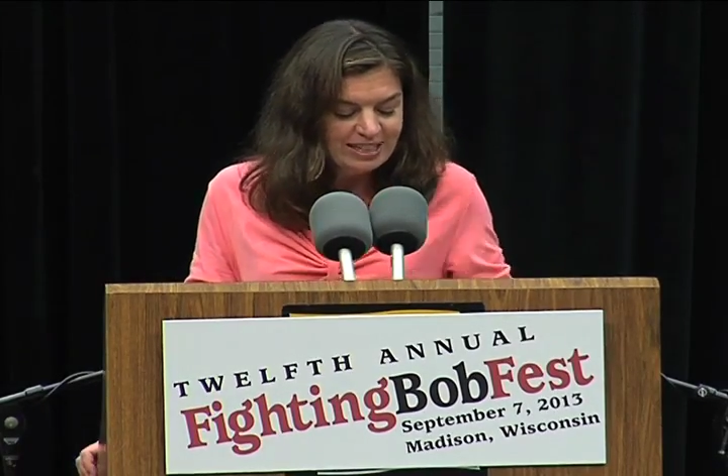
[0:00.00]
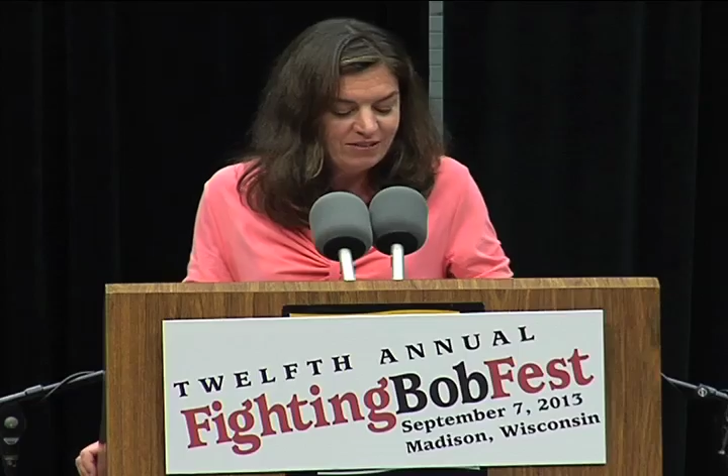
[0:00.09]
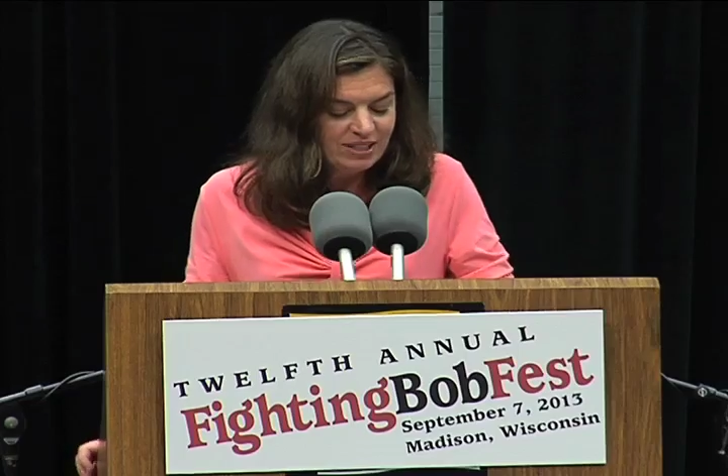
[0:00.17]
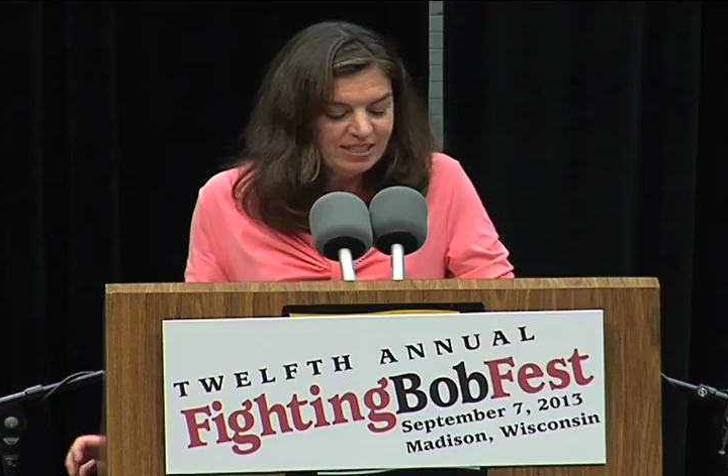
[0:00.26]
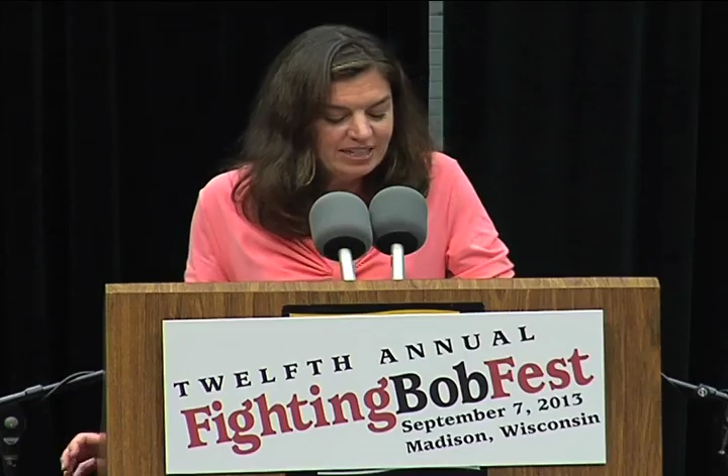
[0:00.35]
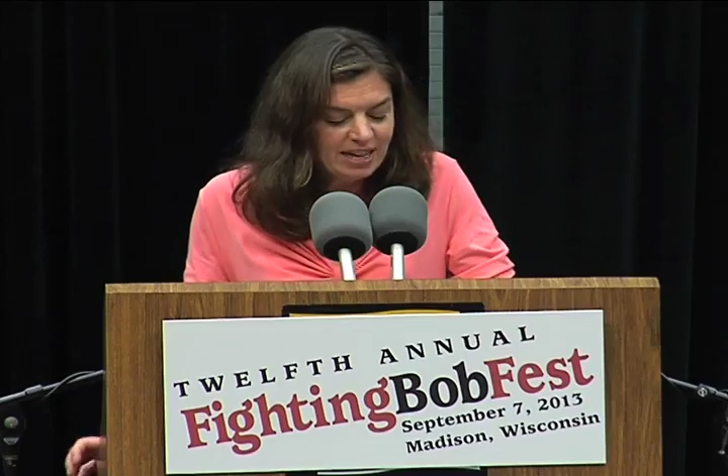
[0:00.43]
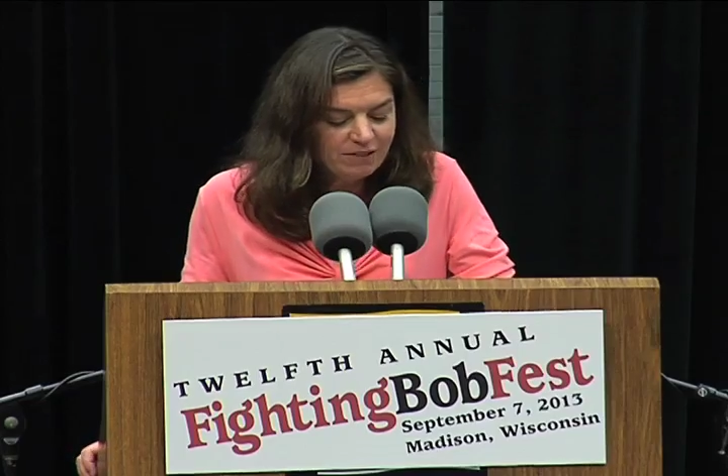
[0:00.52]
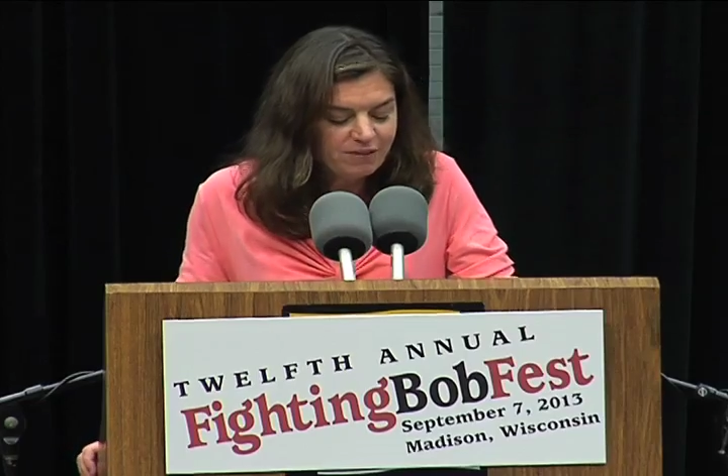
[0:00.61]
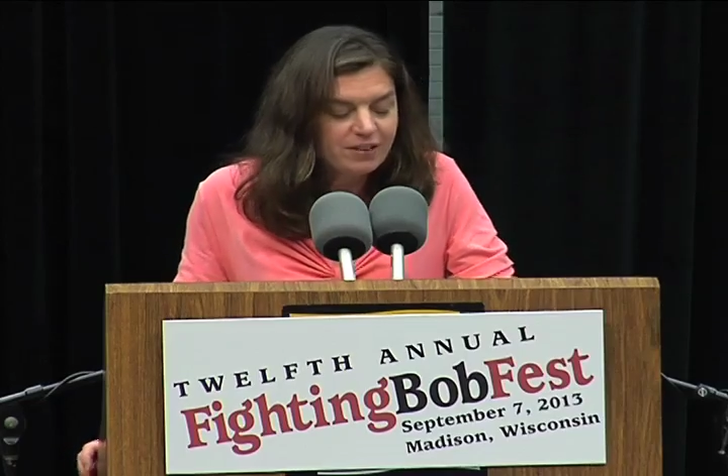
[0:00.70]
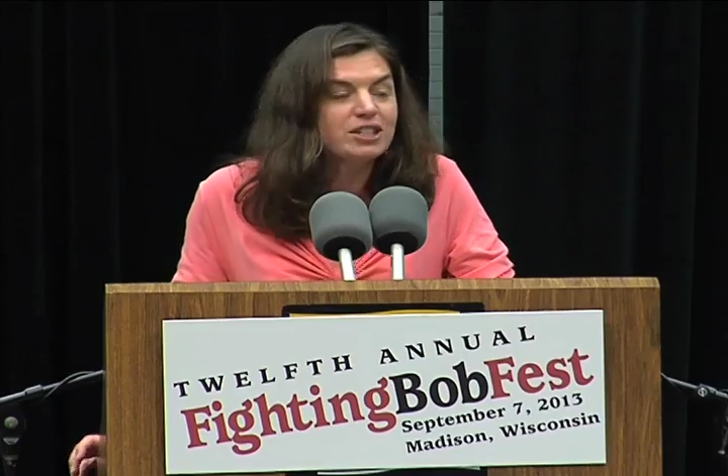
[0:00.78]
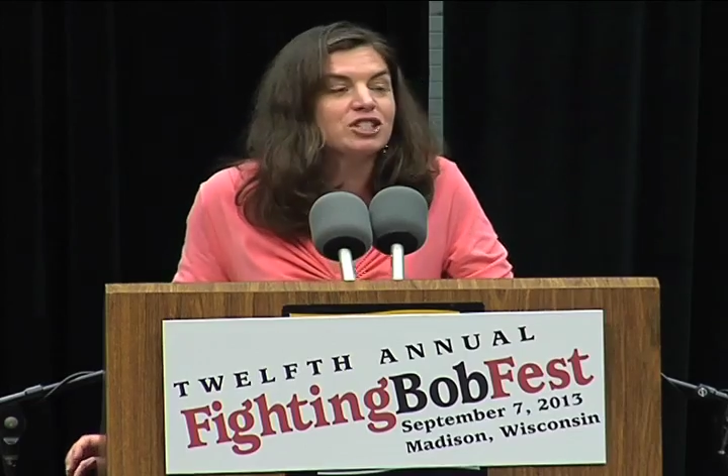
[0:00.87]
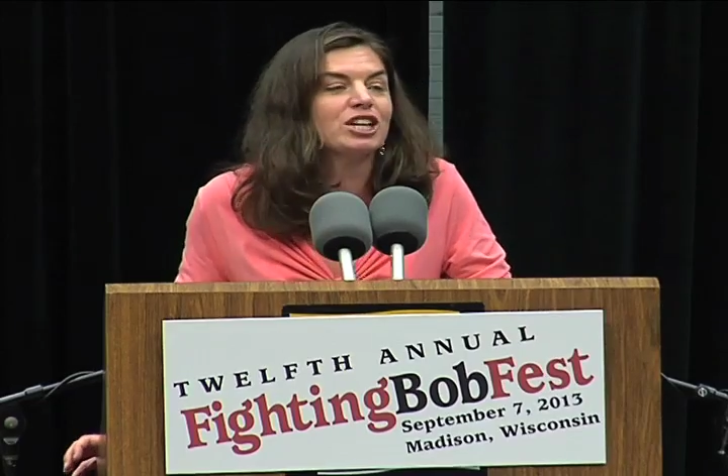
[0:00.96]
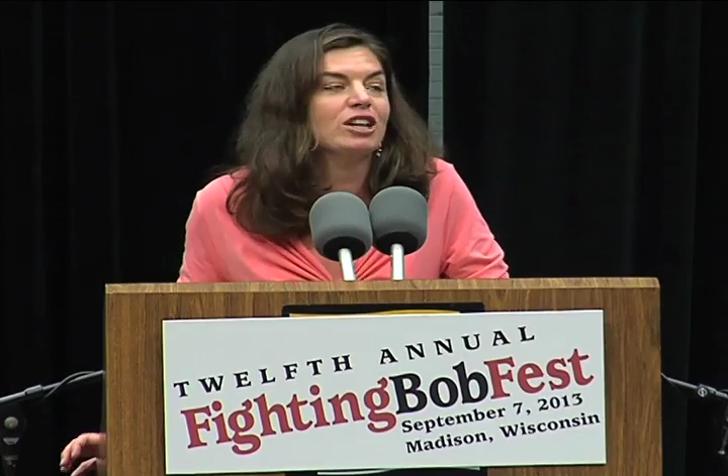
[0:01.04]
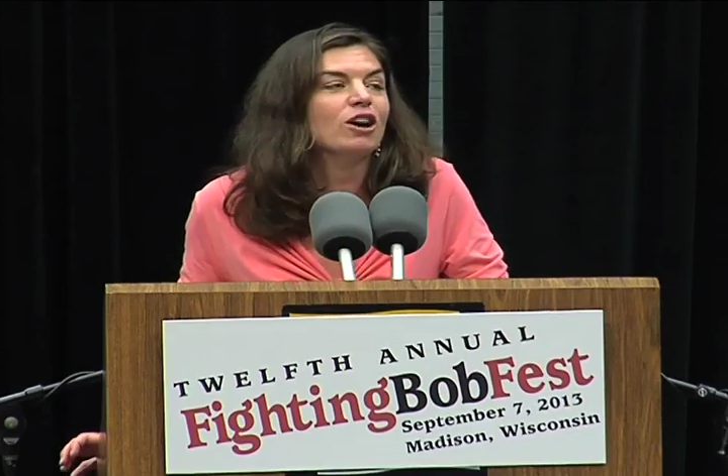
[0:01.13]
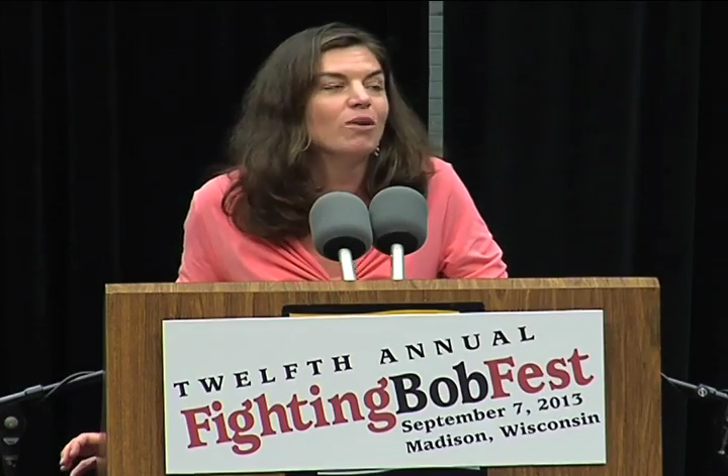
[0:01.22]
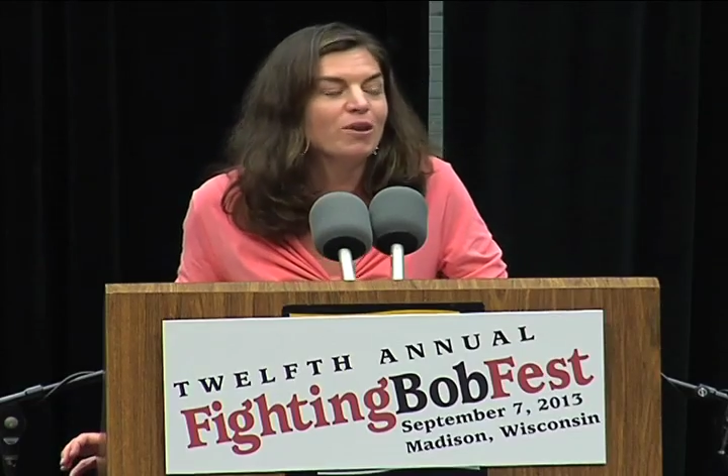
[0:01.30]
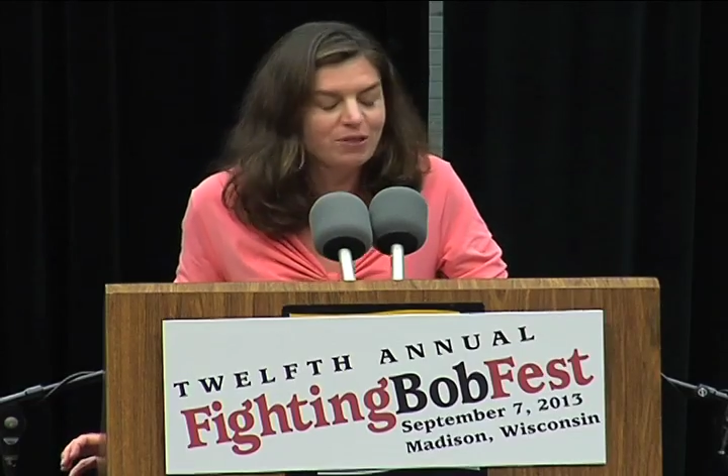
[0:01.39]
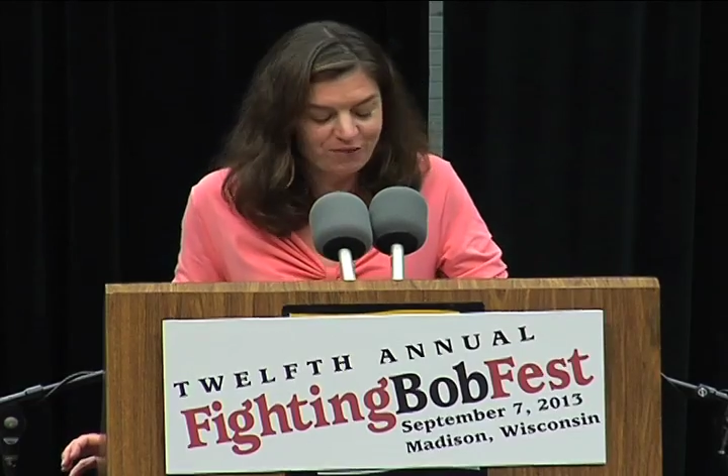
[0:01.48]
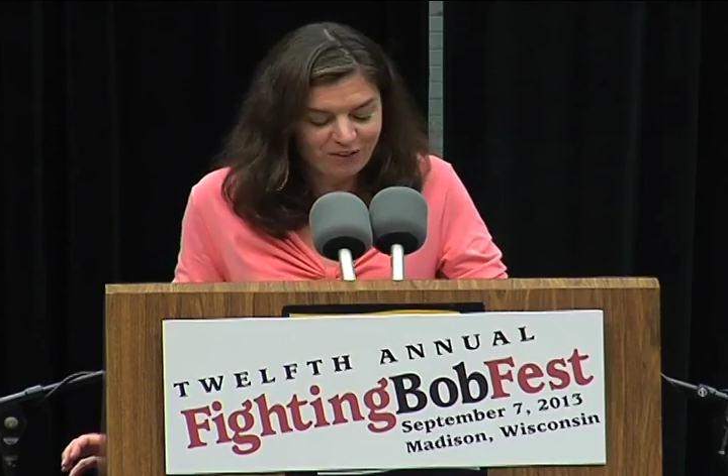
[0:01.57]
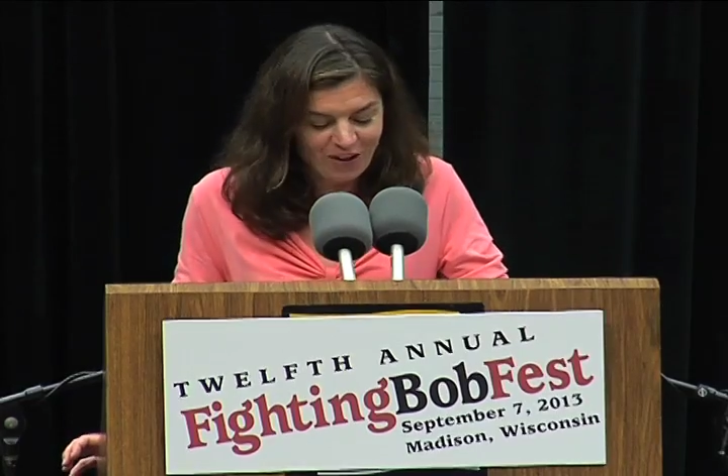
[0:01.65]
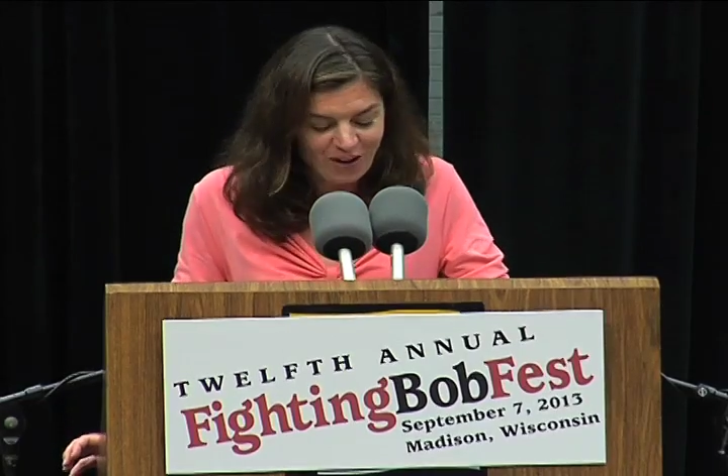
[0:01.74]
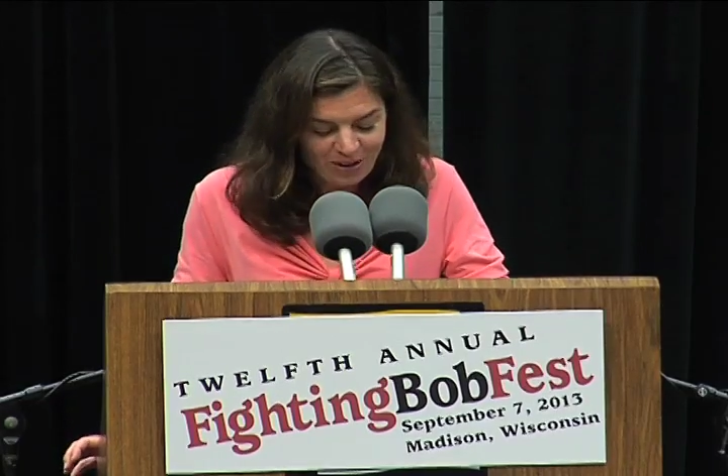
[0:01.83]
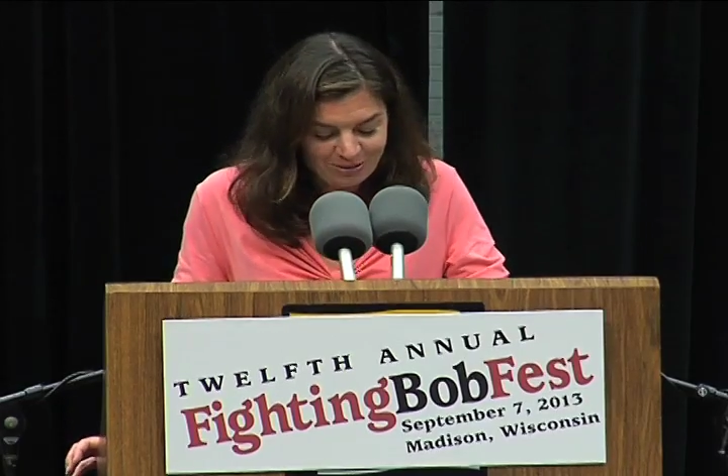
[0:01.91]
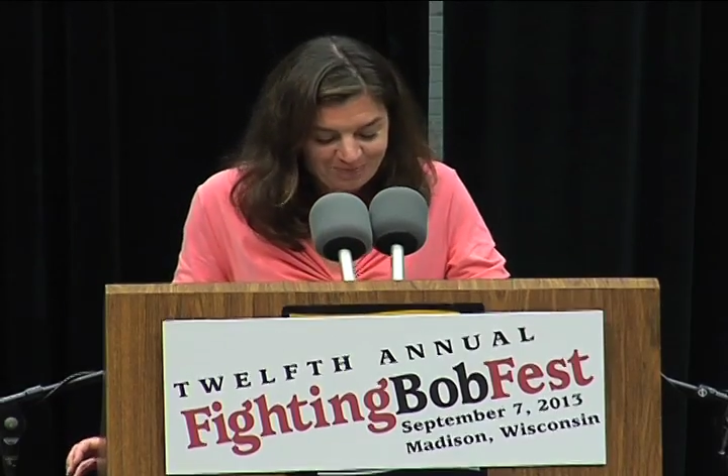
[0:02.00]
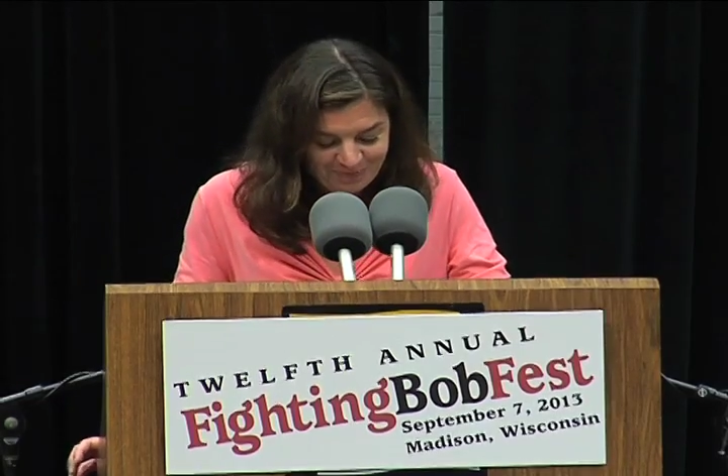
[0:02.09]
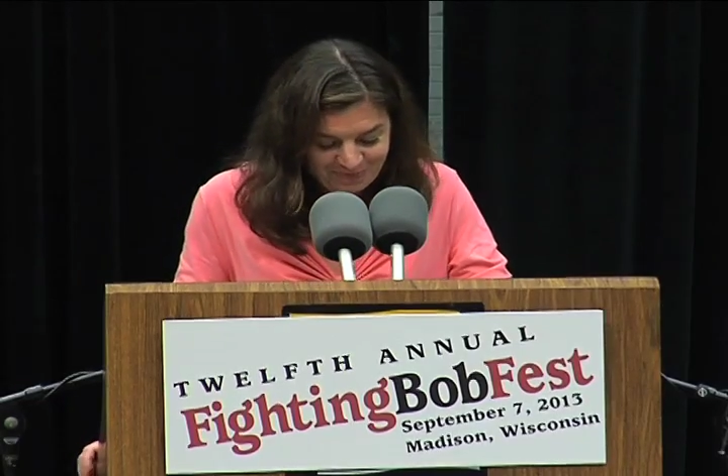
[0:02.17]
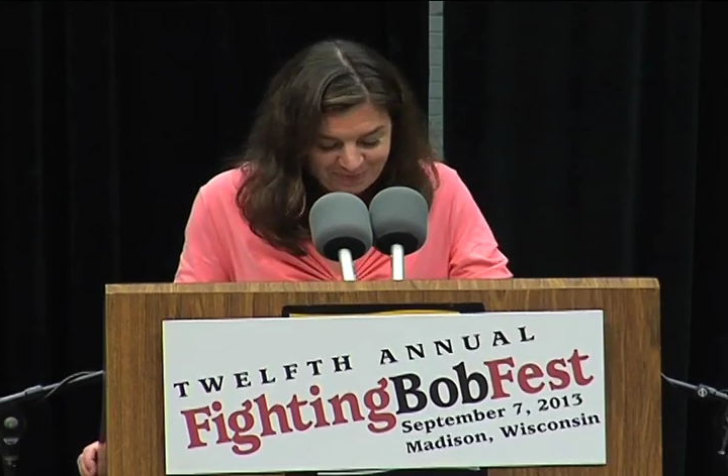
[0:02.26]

Even a Dead Fish Can Go with the Flow.